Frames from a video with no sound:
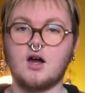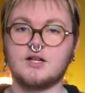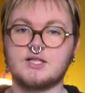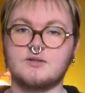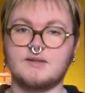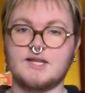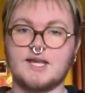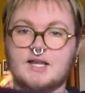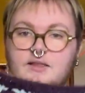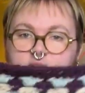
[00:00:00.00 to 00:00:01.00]
onto, and then
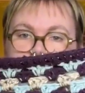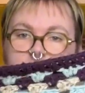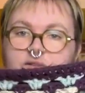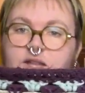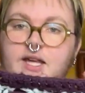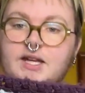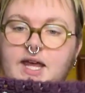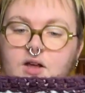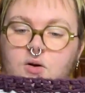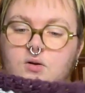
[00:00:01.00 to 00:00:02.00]
like a little bit of a
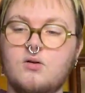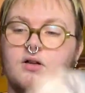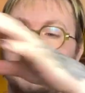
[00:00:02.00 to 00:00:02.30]
neck hole.